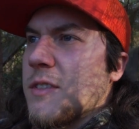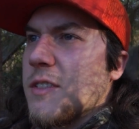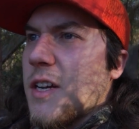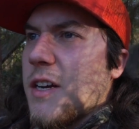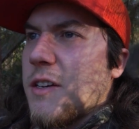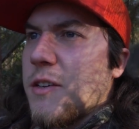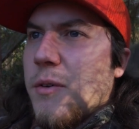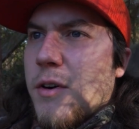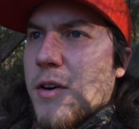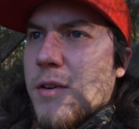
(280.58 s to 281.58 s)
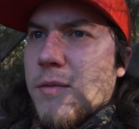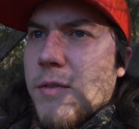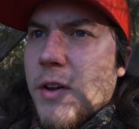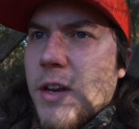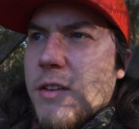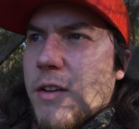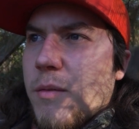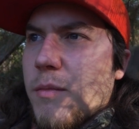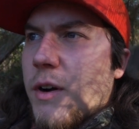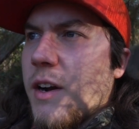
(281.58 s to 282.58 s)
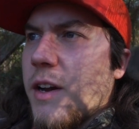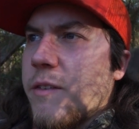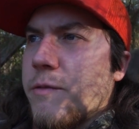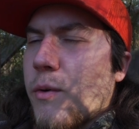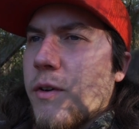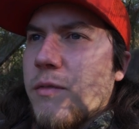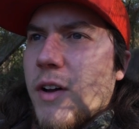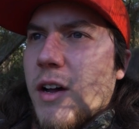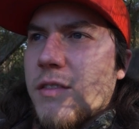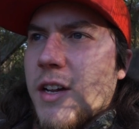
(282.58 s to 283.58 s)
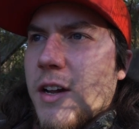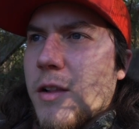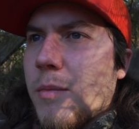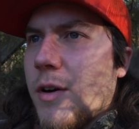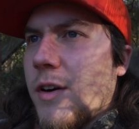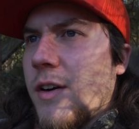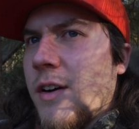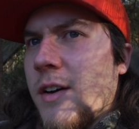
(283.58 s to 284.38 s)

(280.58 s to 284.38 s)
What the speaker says: Send a 250 something grain 45 caliber